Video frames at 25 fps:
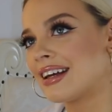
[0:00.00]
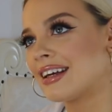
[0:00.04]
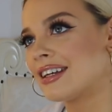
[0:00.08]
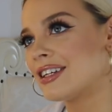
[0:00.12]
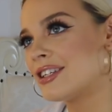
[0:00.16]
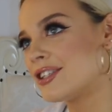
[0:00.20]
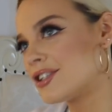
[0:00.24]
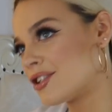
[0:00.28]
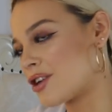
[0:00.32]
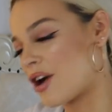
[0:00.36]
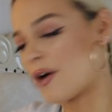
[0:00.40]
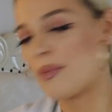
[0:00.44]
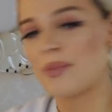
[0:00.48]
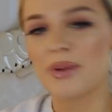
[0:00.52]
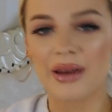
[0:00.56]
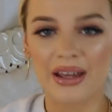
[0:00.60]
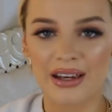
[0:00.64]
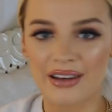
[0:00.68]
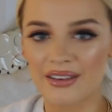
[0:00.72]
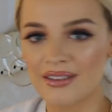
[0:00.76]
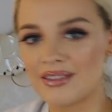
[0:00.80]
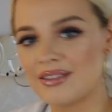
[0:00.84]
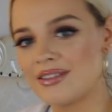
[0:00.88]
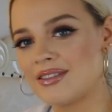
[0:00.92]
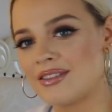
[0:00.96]

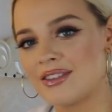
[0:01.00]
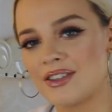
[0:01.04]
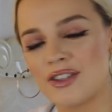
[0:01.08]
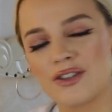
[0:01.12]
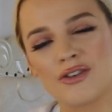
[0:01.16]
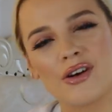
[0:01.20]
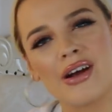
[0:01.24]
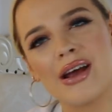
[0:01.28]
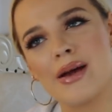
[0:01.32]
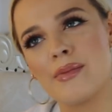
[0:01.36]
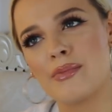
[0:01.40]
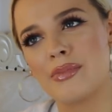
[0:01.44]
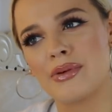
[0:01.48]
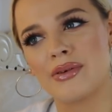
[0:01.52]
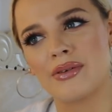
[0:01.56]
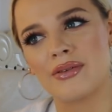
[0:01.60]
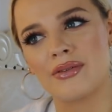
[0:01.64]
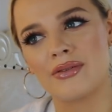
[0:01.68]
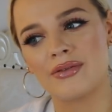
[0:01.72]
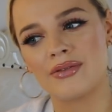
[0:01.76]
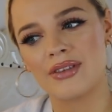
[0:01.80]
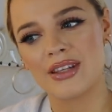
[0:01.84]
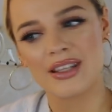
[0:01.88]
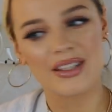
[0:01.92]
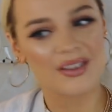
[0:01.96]
shopping trip,
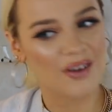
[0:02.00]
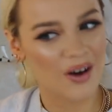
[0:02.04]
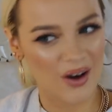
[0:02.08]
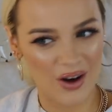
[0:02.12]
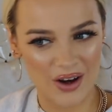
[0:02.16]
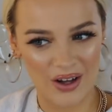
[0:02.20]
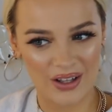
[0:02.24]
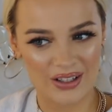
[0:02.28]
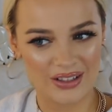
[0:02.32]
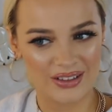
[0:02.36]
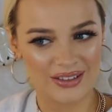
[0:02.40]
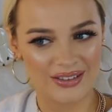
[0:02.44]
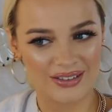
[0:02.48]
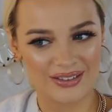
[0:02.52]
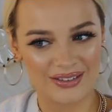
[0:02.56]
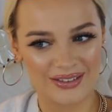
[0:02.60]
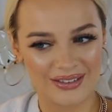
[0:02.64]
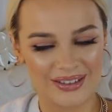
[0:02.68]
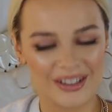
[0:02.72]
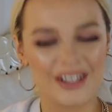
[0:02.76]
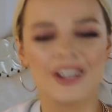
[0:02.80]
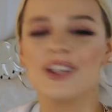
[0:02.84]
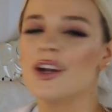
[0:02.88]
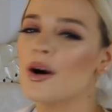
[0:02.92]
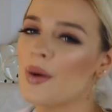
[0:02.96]
this haul.
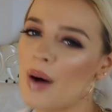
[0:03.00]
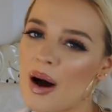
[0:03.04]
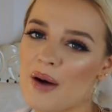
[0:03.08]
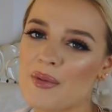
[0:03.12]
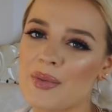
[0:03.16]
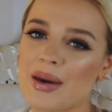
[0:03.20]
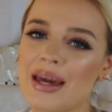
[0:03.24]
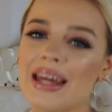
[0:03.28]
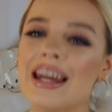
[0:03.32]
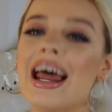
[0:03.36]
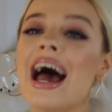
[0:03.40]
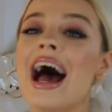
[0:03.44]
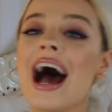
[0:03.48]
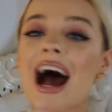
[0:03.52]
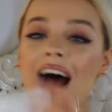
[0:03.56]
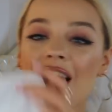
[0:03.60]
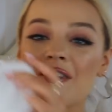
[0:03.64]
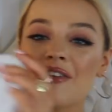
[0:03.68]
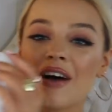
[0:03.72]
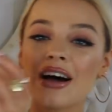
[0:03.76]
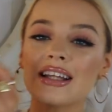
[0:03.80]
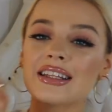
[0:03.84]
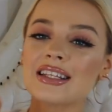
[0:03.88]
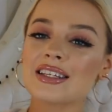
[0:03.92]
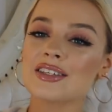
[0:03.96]
You know what I mean? I've
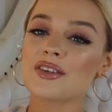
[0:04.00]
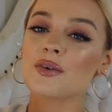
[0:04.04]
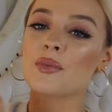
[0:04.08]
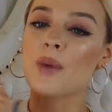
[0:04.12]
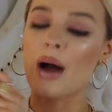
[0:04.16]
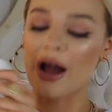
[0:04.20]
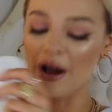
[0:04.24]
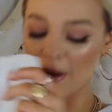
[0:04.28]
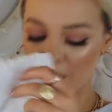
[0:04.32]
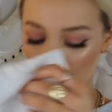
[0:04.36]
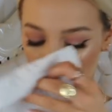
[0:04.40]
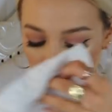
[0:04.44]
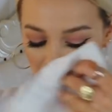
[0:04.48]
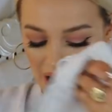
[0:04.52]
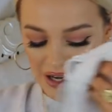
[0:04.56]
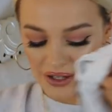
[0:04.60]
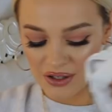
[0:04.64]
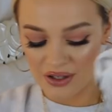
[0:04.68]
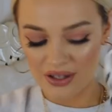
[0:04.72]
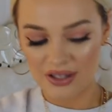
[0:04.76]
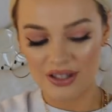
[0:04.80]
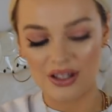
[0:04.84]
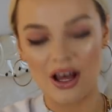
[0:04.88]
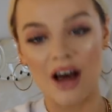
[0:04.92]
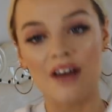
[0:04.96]
had this a while, but I
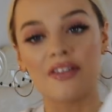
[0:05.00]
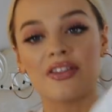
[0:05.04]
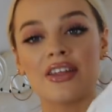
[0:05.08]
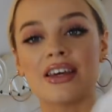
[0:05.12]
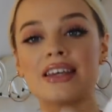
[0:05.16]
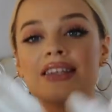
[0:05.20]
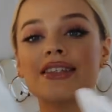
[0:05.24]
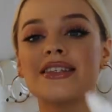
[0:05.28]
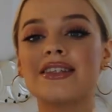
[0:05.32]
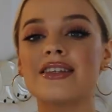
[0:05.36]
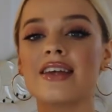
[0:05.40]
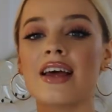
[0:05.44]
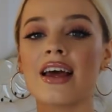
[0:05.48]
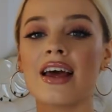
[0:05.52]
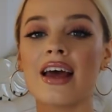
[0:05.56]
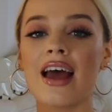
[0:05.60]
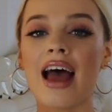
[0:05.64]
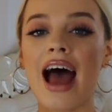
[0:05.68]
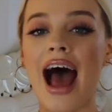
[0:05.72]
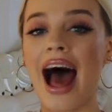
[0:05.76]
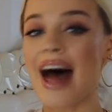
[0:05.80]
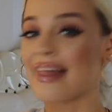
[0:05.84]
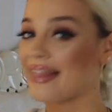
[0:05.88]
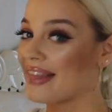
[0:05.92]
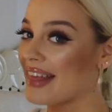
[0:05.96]
just thought this
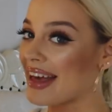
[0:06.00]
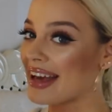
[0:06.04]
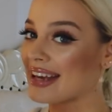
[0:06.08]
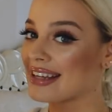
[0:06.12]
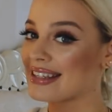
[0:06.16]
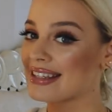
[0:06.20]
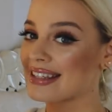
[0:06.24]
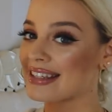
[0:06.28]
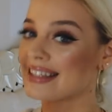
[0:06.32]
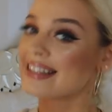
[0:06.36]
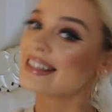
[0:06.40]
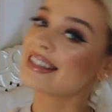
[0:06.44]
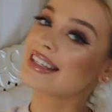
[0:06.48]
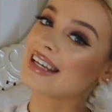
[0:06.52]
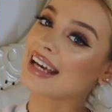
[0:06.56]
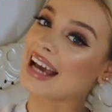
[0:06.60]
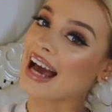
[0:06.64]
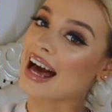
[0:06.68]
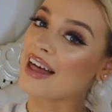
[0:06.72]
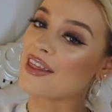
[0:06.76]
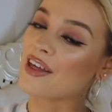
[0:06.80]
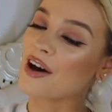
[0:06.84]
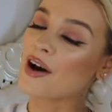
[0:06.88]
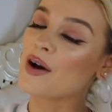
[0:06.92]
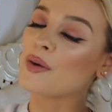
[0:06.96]
and this
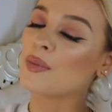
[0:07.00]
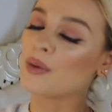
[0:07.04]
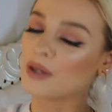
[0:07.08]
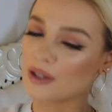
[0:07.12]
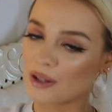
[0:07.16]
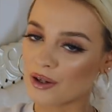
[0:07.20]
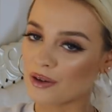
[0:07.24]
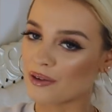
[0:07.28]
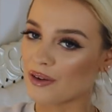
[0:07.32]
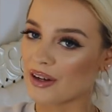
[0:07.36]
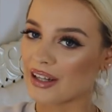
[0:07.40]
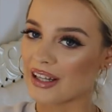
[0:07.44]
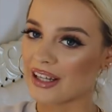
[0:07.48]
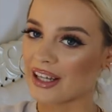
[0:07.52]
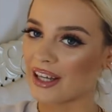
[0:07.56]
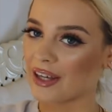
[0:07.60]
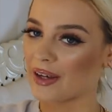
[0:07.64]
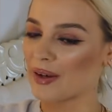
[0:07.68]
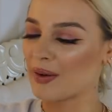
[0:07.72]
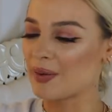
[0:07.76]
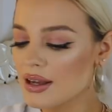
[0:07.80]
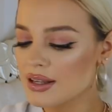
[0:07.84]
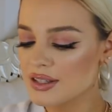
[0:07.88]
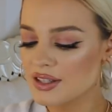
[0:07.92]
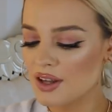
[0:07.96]
together would look really
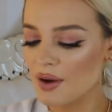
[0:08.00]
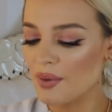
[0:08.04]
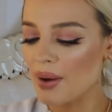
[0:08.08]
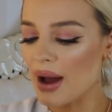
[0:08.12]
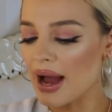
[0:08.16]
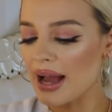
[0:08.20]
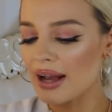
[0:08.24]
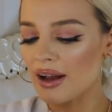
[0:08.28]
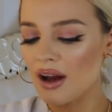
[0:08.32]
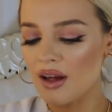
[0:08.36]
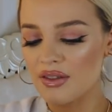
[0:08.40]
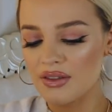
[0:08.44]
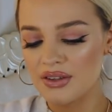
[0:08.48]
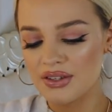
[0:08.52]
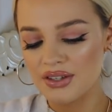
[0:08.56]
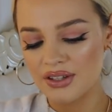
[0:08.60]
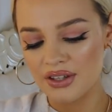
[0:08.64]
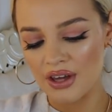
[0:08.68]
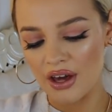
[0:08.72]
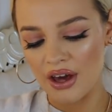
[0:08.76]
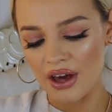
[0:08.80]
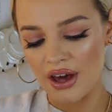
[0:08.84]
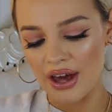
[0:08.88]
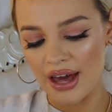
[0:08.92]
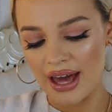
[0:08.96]
cute. So I got the
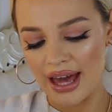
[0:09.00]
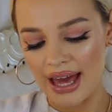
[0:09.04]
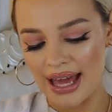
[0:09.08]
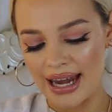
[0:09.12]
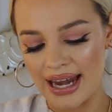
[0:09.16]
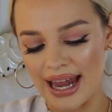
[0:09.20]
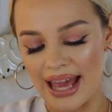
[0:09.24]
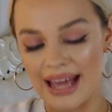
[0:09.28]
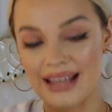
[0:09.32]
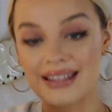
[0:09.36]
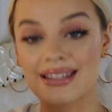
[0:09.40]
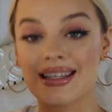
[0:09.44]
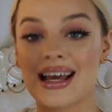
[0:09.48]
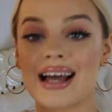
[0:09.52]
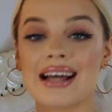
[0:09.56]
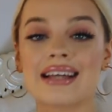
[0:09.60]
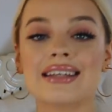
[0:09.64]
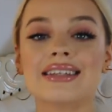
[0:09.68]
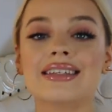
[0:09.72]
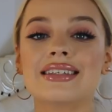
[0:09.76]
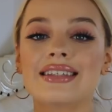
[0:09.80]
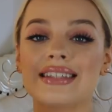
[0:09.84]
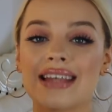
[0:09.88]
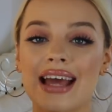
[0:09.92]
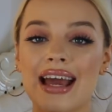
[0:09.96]
skirt in a
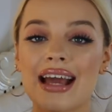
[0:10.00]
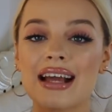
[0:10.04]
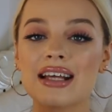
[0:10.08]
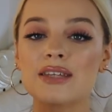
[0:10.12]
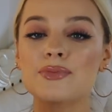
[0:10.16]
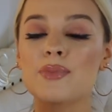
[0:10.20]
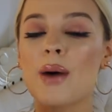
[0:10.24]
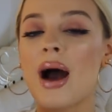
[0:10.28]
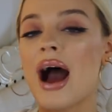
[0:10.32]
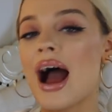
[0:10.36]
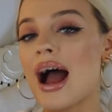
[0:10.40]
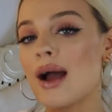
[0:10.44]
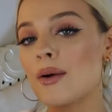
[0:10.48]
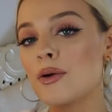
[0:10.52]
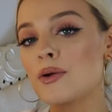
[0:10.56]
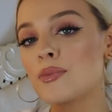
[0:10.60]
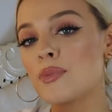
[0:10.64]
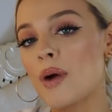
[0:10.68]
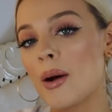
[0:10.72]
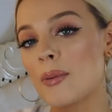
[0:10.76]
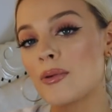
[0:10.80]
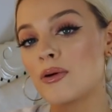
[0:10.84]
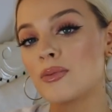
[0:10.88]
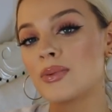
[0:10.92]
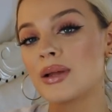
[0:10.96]
size 6, but I would
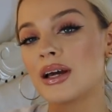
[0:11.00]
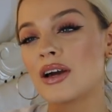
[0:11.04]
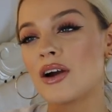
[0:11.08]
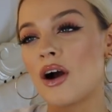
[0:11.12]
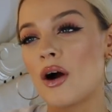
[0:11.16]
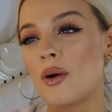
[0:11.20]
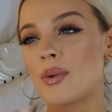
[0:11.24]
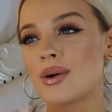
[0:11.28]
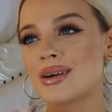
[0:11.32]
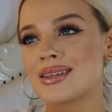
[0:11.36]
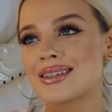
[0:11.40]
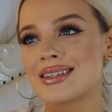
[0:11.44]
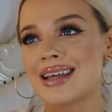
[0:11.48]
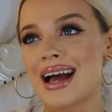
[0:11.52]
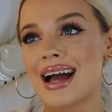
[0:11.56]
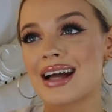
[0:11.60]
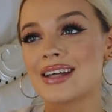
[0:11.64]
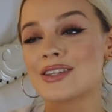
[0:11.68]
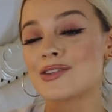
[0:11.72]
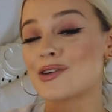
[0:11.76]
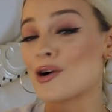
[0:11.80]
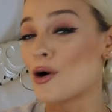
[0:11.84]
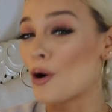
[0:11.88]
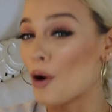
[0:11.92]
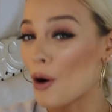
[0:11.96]
probably go a
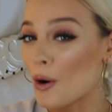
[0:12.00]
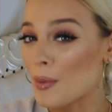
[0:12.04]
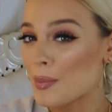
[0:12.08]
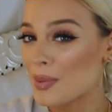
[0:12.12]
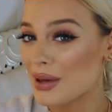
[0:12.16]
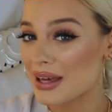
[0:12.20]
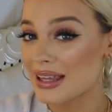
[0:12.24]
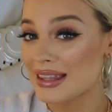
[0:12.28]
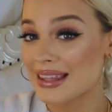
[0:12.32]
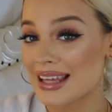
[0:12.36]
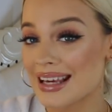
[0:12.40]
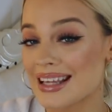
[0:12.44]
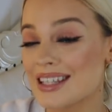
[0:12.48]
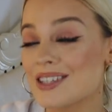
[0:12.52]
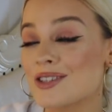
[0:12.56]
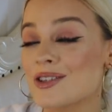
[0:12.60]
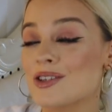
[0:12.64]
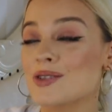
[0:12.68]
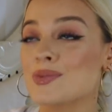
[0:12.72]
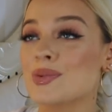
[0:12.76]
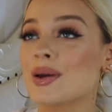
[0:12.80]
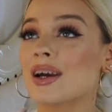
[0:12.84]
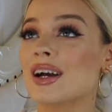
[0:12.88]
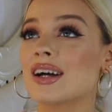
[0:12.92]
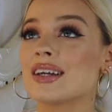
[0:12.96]
size up in this
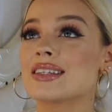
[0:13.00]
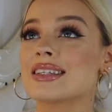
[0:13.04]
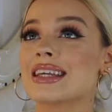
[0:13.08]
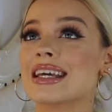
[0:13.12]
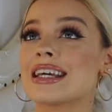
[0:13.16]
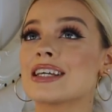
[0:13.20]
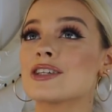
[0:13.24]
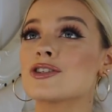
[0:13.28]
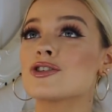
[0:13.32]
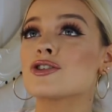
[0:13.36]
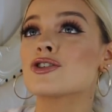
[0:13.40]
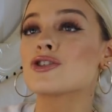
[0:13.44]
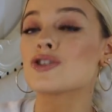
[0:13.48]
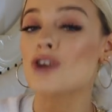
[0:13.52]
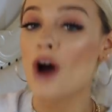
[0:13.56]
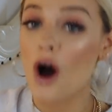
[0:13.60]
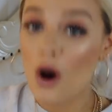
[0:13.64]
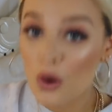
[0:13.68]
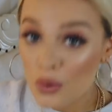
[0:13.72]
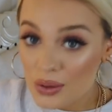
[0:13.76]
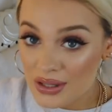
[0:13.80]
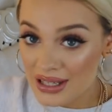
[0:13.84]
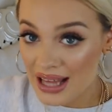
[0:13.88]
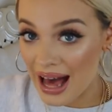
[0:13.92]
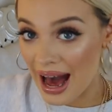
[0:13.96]
just because it's
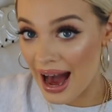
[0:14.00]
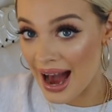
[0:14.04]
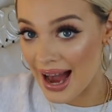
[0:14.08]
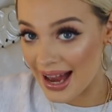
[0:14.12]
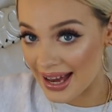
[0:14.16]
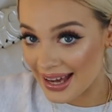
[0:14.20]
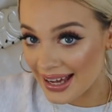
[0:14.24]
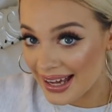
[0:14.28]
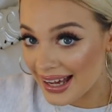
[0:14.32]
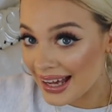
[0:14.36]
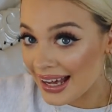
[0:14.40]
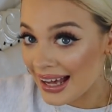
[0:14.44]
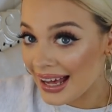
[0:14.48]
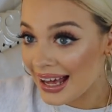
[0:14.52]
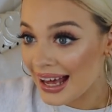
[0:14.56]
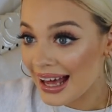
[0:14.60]
so tight.